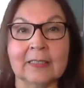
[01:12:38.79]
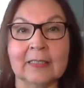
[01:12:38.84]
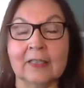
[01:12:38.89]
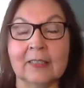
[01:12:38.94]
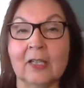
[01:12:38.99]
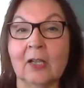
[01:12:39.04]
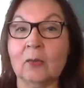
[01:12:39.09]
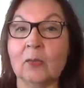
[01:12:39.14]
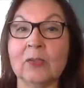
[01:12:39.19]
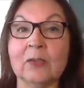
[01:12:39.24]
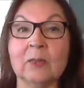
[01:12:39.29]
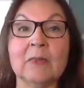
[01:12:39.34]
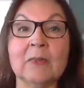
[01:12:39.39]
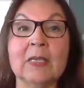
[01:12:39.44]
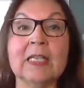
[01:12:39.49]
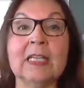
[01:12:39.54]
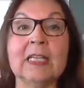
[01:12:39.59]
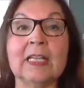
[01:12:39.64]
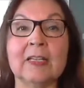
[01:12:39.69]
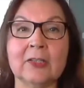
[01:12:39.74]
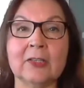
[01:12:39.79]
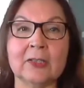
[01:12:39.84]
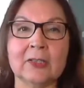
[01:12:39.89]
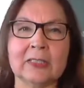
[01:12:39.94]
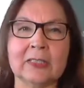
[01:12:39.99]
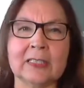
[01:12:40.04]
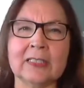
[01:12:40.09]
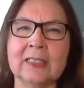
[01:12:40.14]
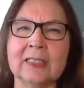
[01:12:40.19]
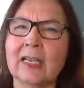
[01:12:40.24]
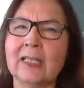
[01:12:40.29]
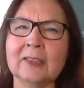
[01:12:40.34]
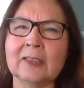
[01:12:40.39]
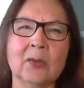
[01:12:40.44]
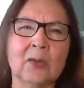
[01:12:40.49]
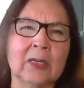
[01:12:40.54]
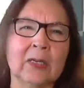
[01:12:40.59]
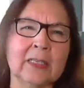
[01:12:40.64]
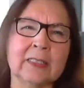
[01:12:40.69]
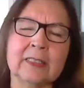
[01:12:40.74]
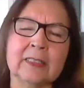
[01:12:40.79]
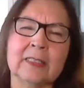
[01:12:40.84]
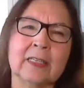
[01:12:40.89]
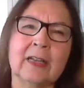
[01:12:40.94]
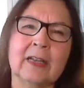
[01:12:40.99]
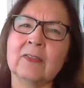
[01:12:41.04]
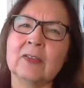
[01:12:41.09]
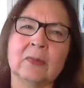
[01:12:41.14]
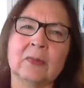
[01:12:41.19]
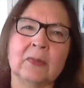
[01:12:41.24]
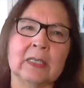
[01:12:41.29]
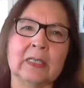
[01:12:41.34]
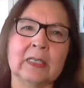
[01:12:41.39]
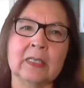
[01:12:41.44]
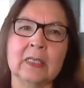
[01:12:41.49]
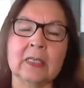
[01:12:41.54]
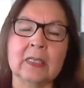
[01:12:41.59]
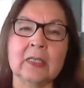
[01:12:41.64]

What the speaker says: along with many others, and Don Coyes and everyone,